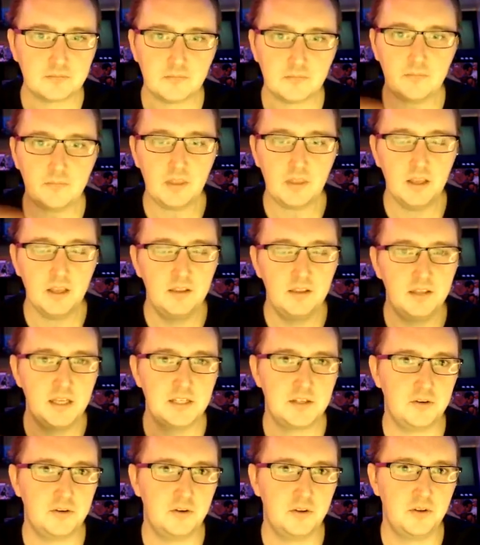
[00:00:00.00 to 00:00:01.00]
These are
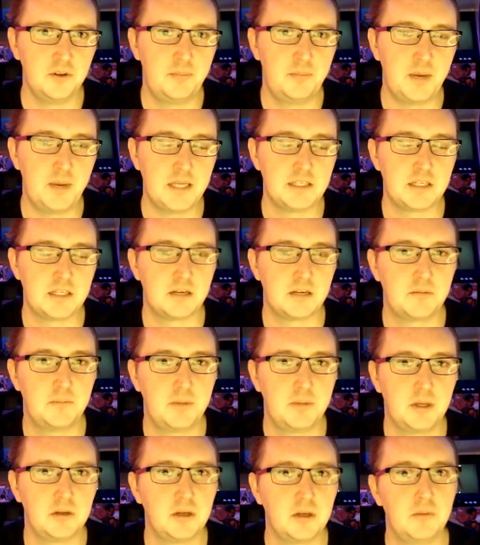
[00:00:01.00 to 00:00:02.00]
all the basic
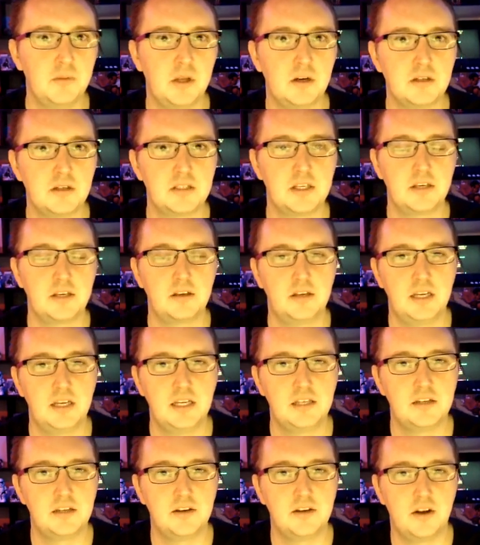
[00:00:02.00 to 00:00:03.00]
building blocks that you need to
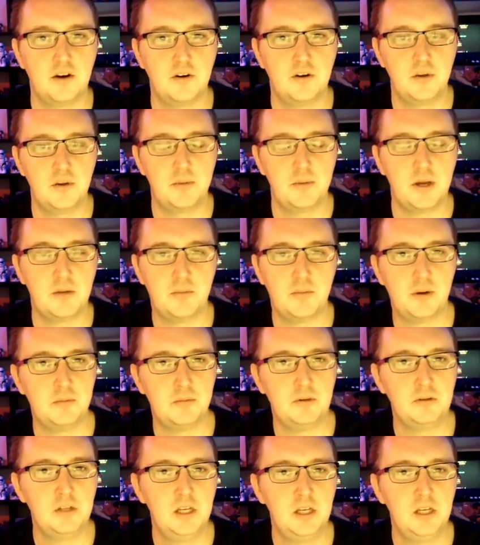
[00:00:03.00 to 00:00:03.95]
know about Bubble